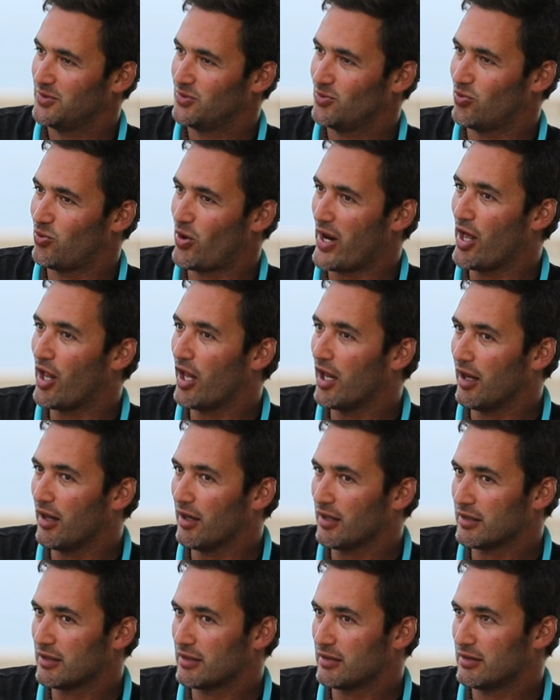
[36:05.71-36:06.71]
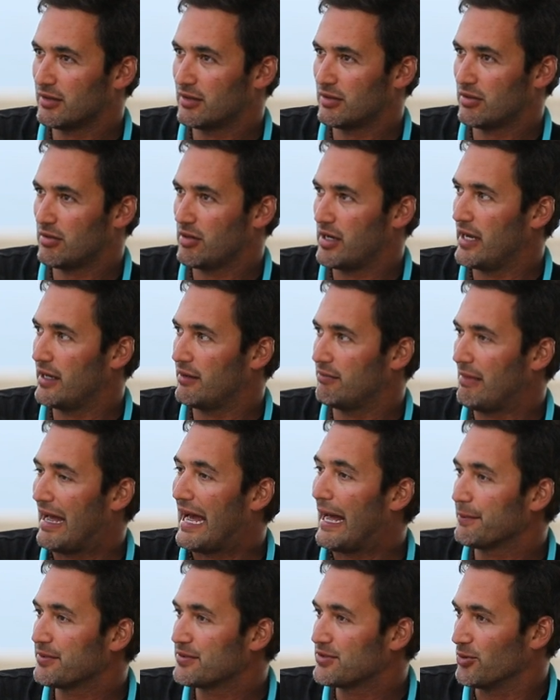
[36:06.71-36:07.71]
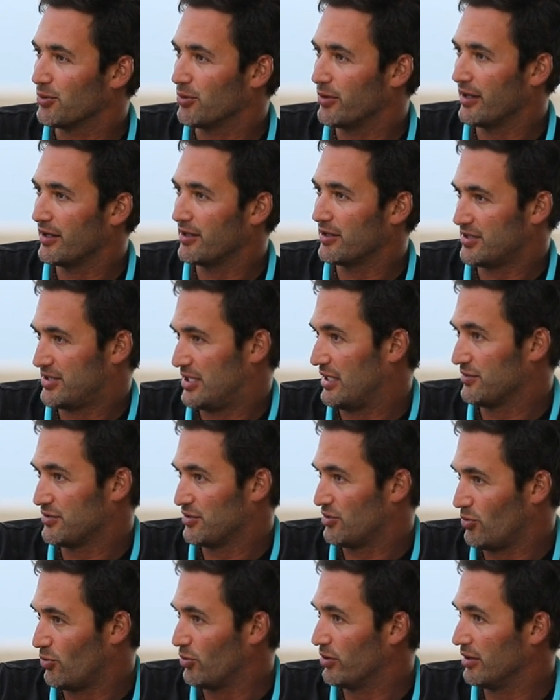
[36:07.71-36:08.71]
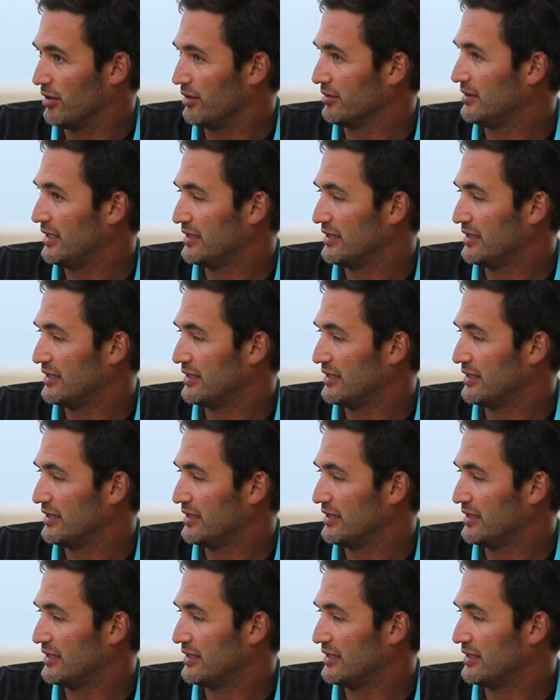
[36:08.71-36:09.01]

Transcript: we all create maps to orient ourselves in the world.